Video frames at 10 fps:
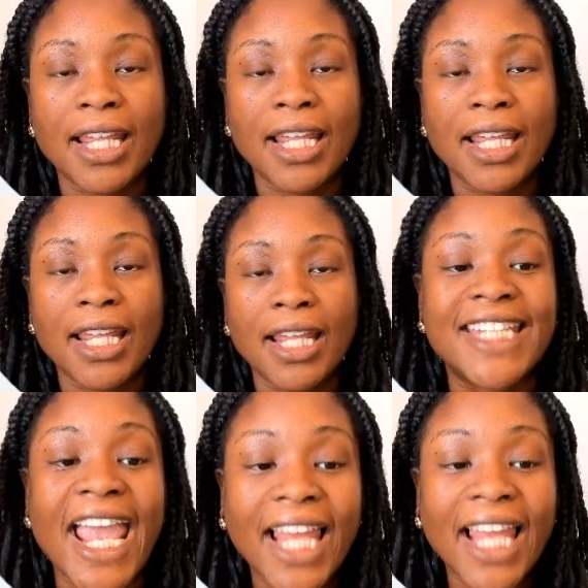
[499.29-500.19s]
Then a
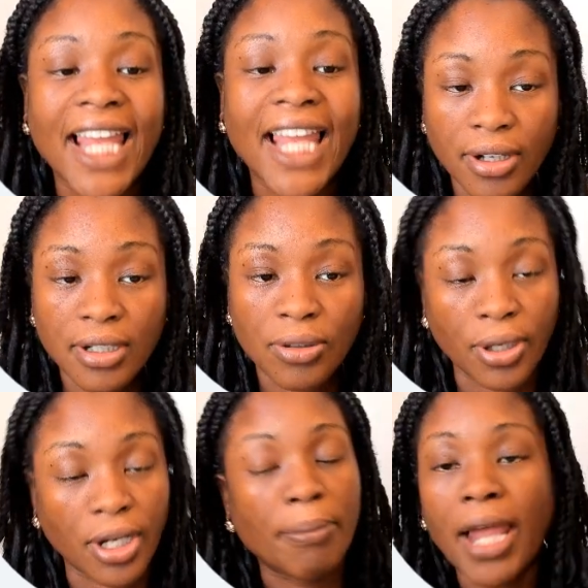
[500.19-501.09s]
day later,
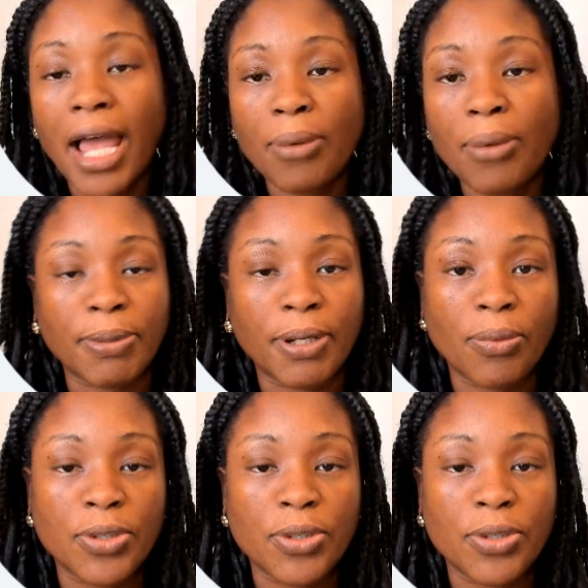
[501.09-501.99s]
or a couple hours, depending
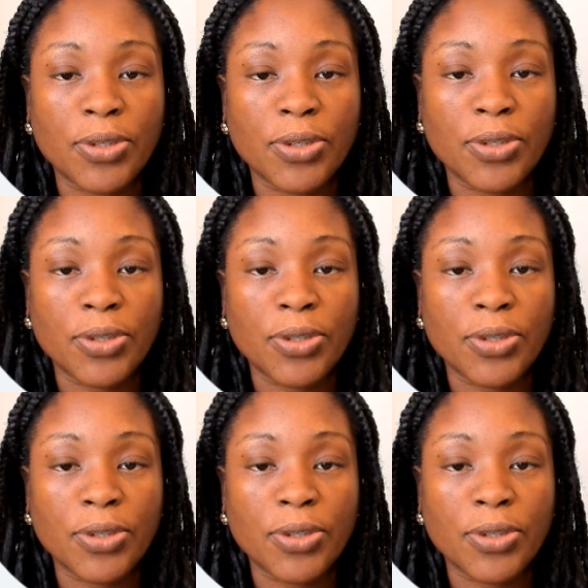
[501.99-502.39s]
on what you do,